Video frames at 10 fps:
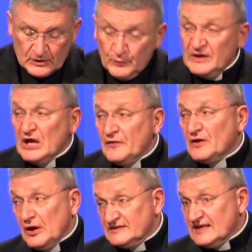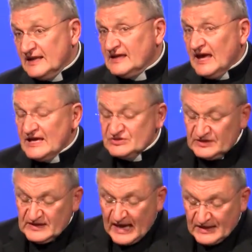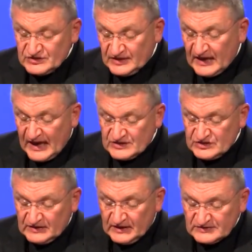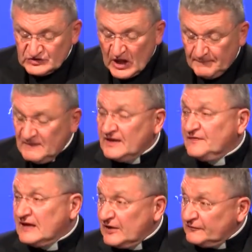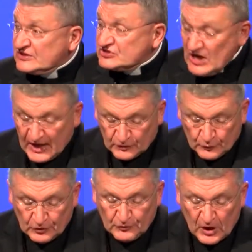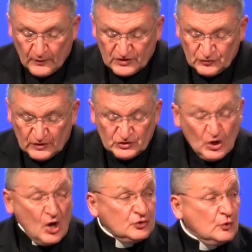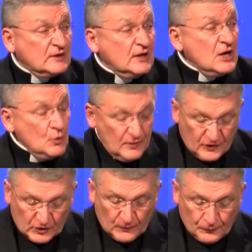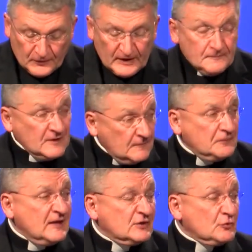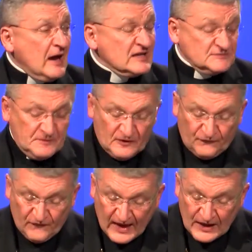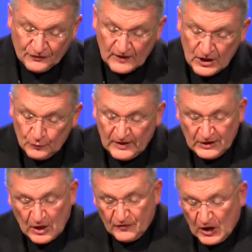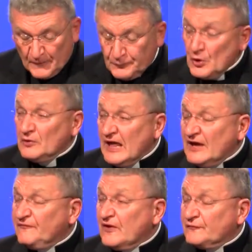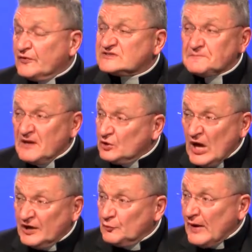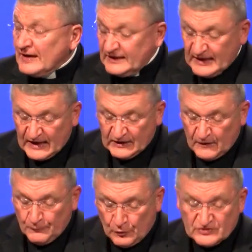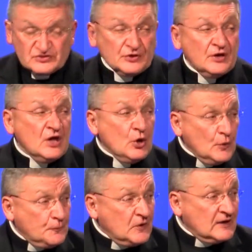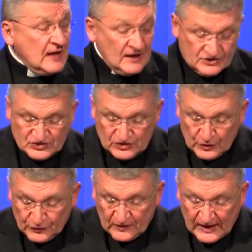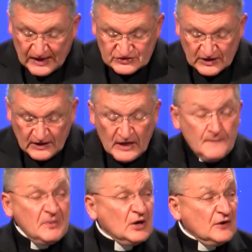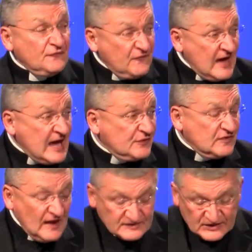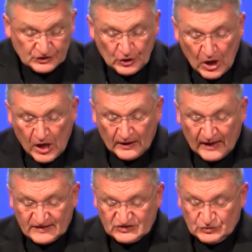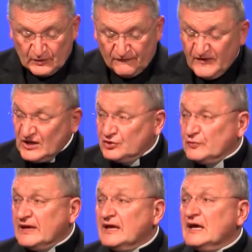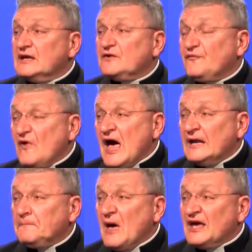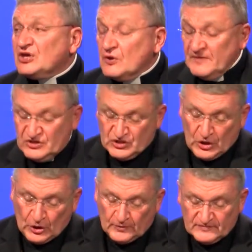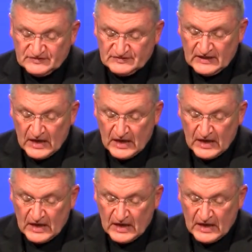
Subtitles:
We know that our dedication to education does not mean that every child will grow into adulthood with a complete grasp of the faith. We know that our pro-life efforts may not eradicate abortion or put an end to euthanasia, but our faith doesn't call us to a victory defined by human terms.